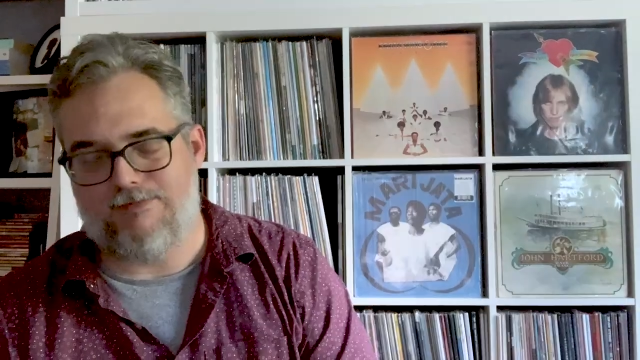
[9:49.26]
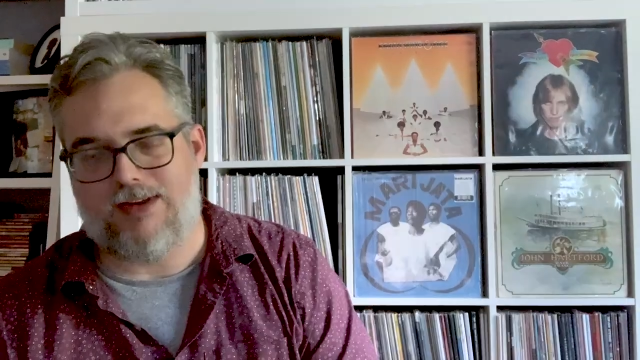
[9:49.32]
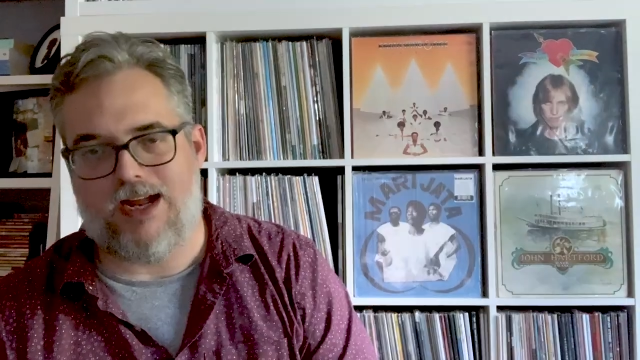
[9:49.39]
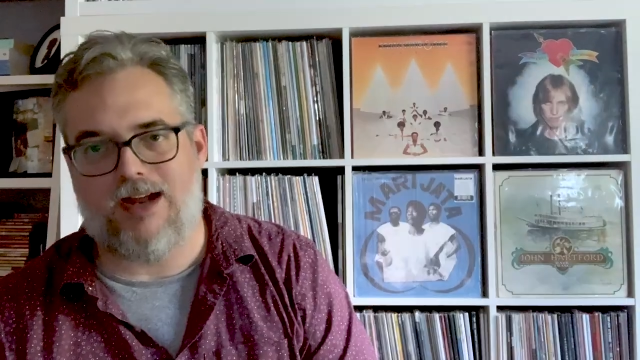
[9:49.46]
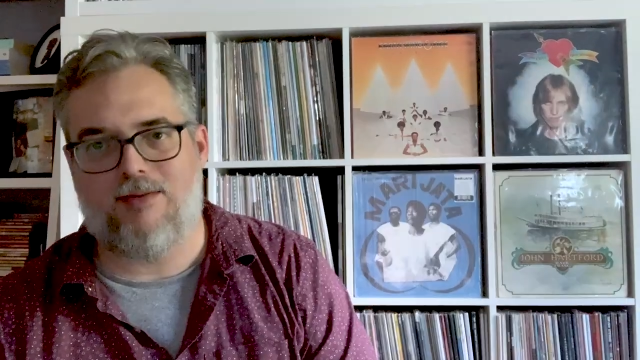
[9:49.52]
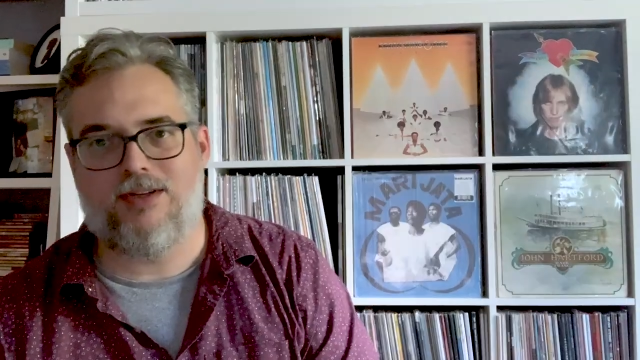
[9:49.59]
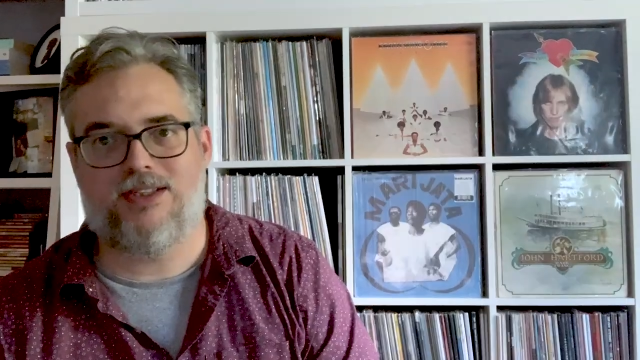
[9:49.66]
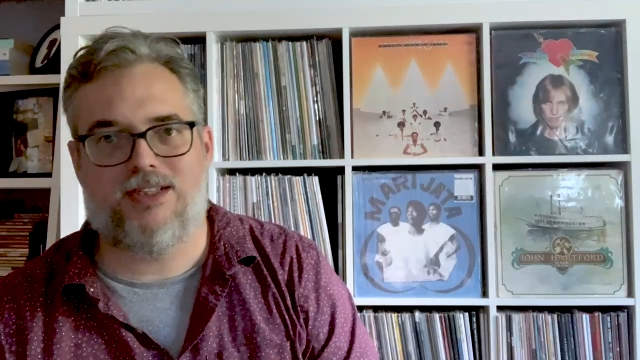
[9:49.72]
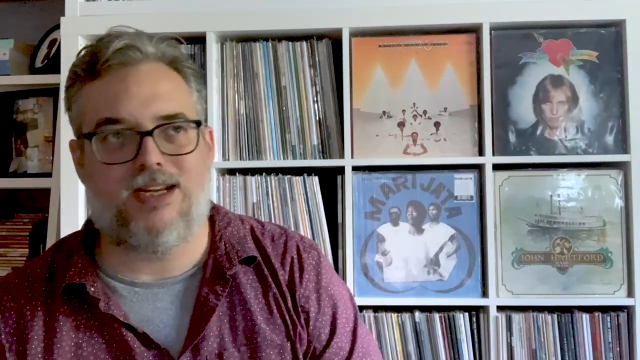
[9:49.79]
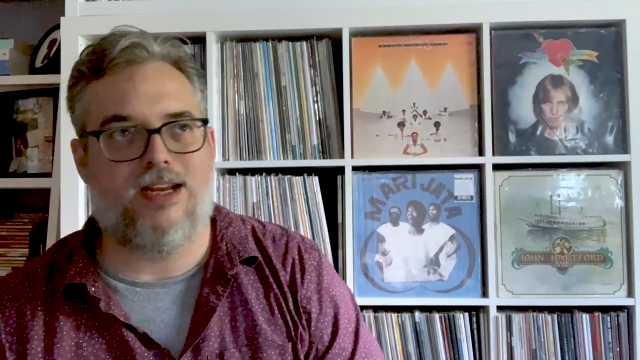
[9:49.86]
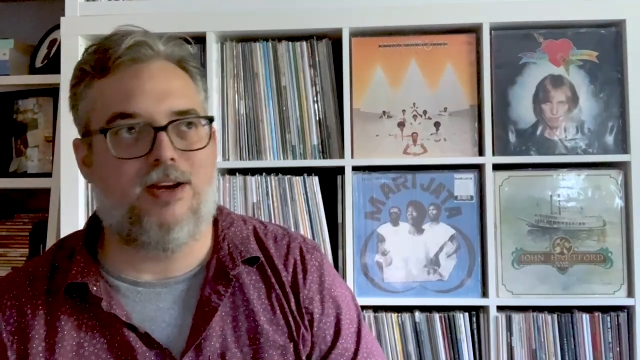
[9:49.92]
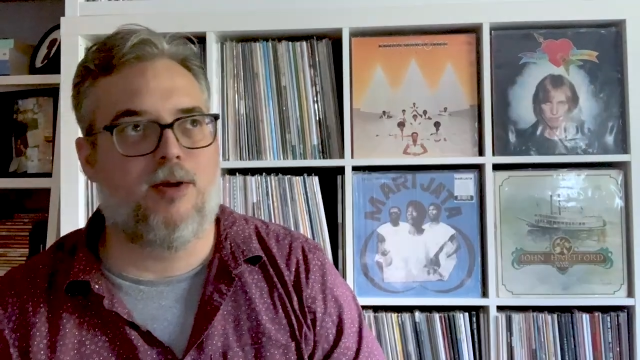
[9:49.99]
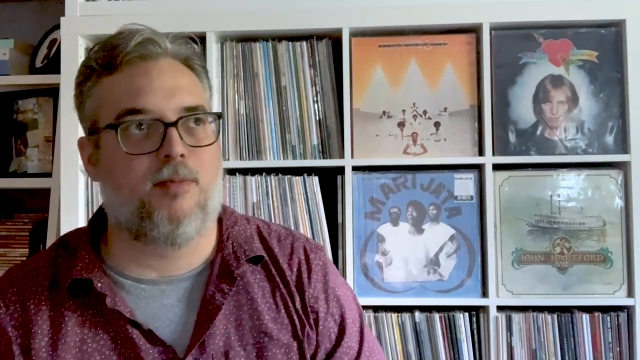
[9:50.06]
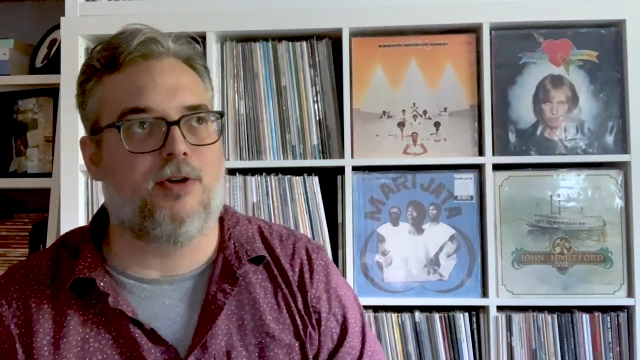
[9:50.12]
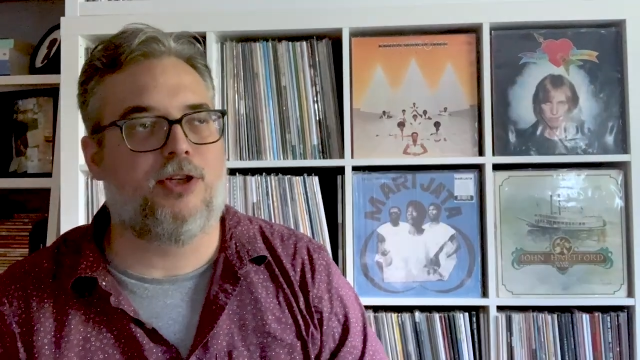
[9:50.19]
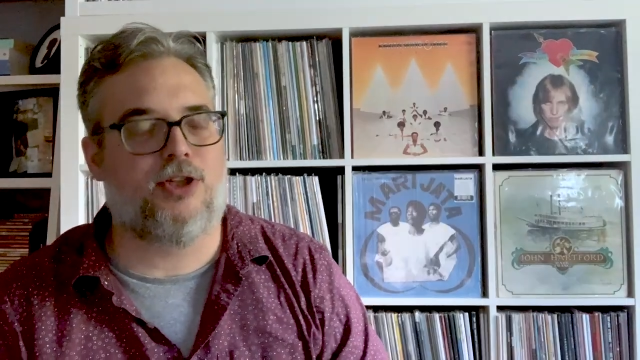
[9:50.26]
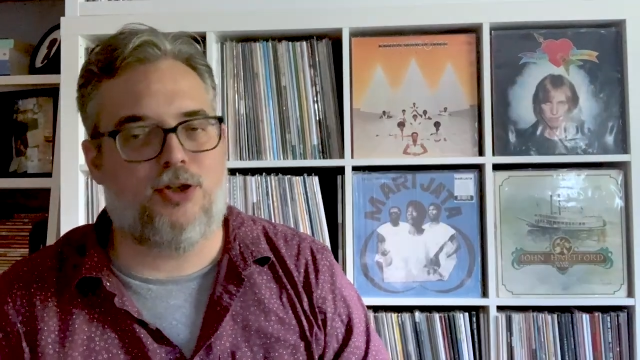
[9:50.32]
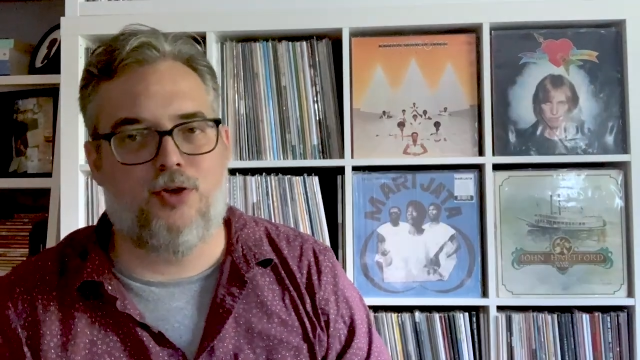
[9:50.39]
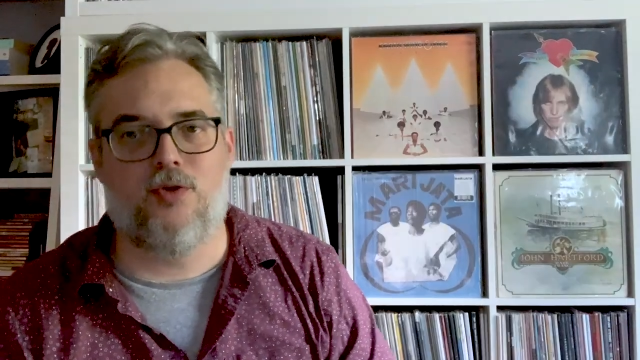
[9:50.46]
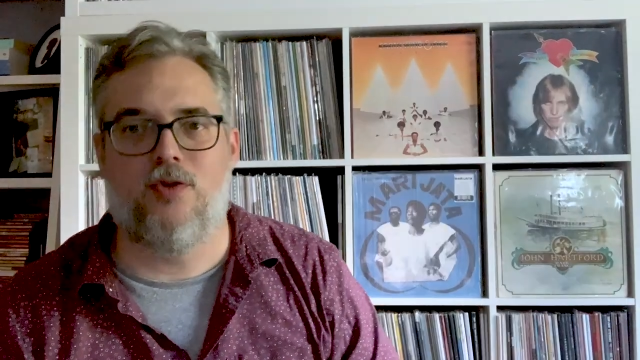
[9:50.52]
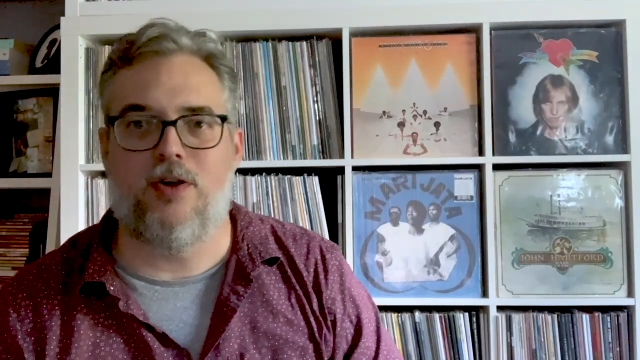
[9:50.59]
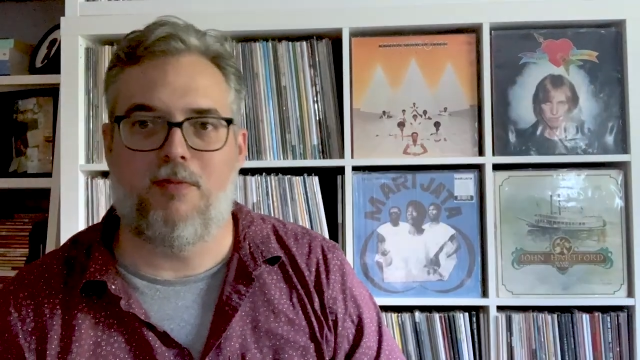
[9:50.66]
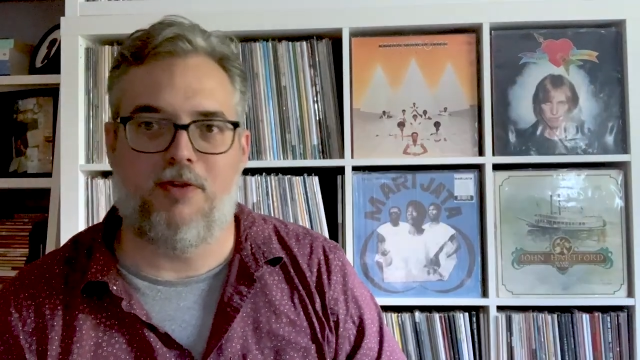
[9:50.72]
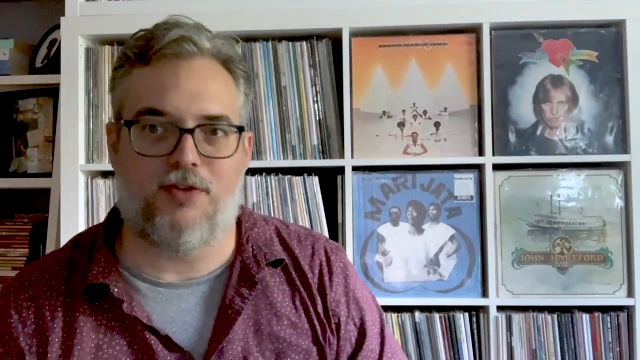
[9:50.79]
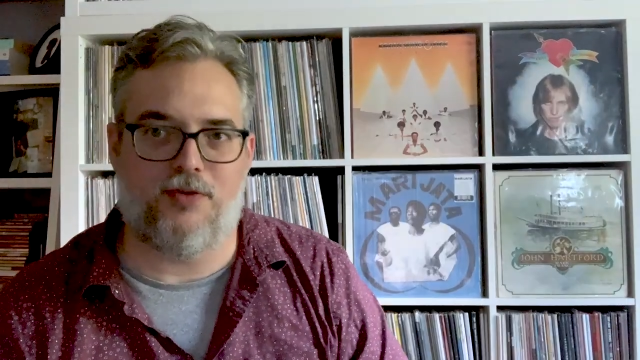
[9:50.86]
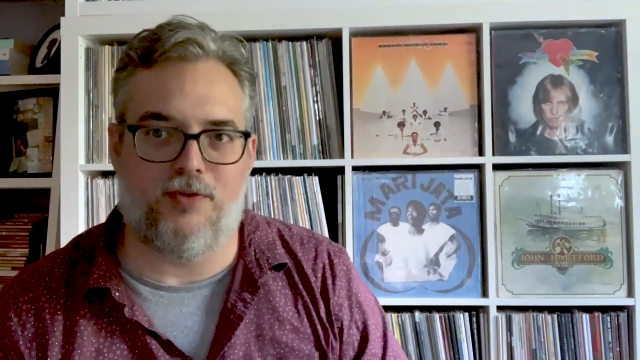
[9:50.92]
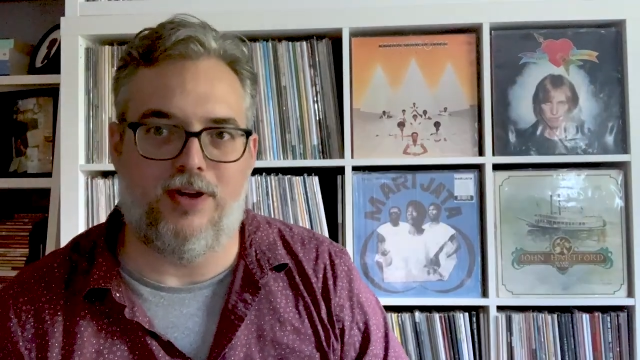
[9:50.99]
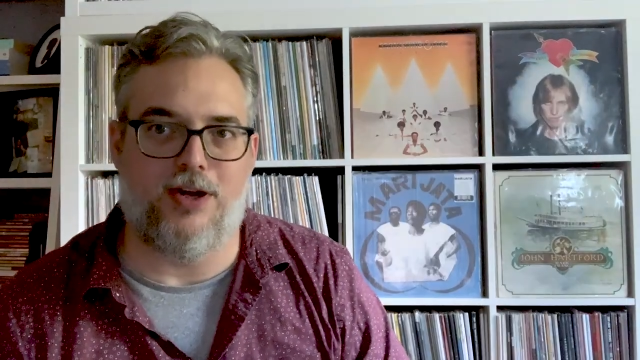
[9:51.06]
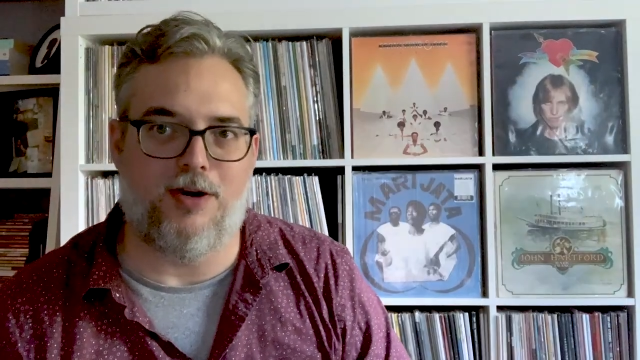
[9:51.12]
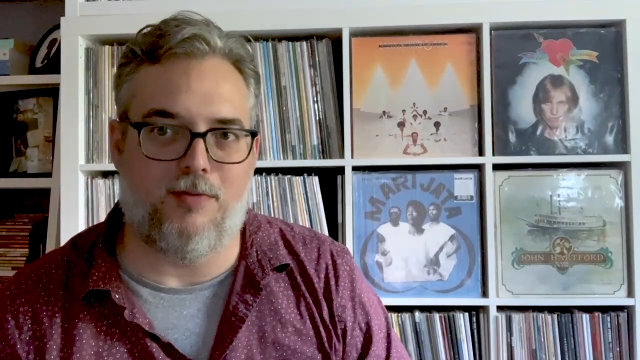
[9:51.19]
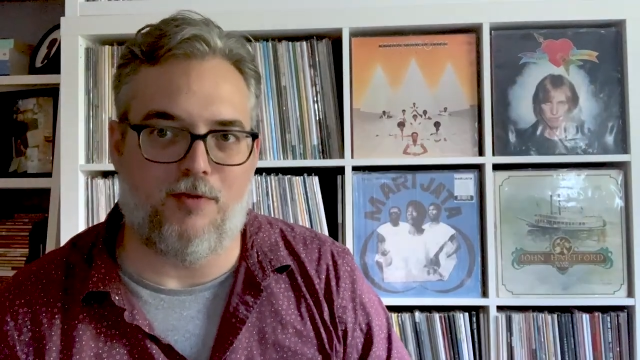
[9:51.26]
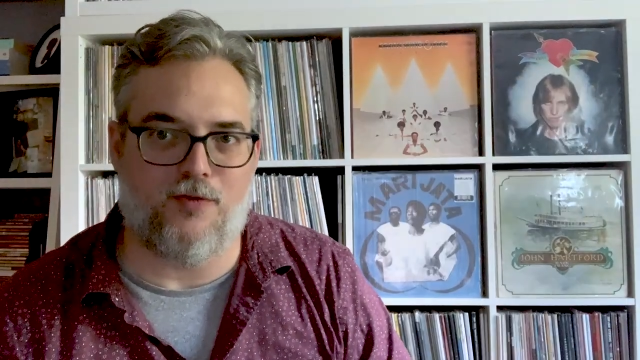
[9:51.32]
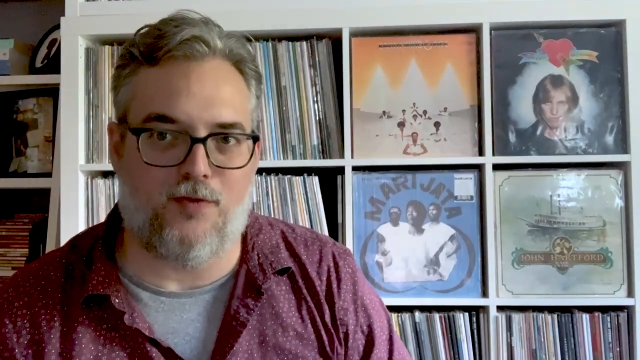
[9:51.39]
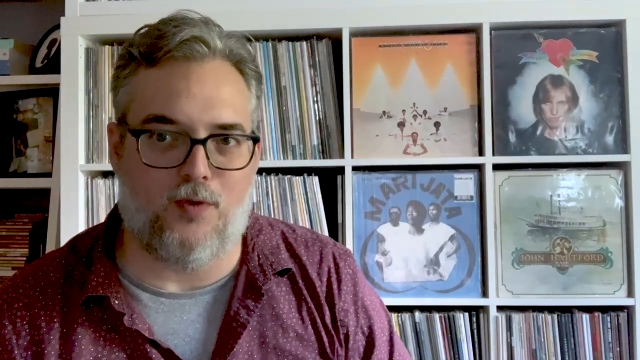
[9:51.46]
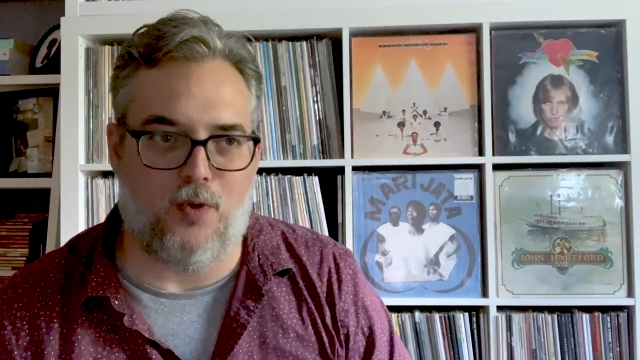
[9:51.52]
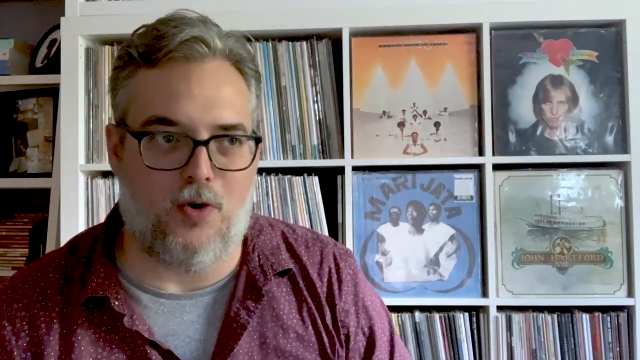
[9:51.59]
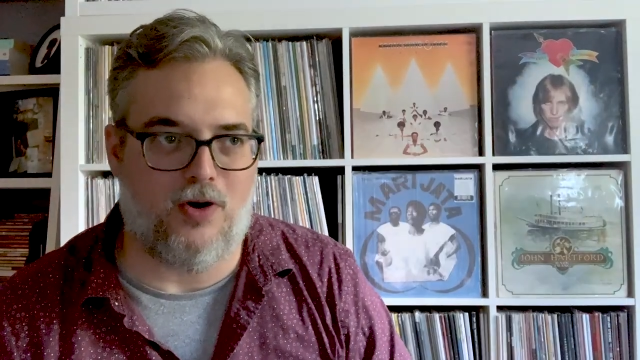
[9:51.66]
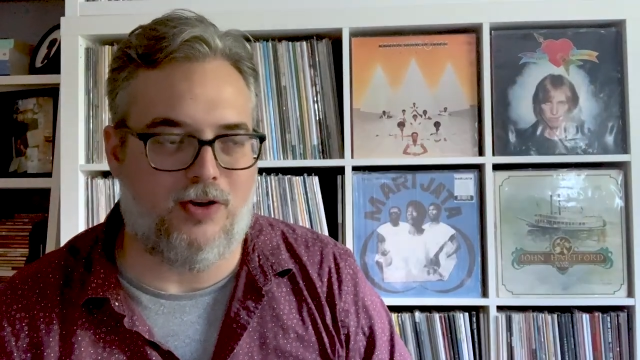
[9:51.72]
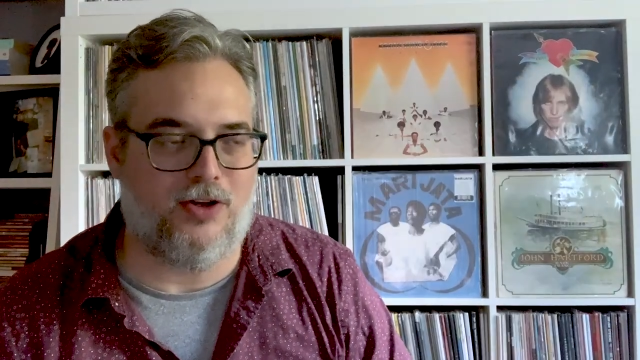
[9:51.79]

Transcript: I would say number 2, number 3, and number 4,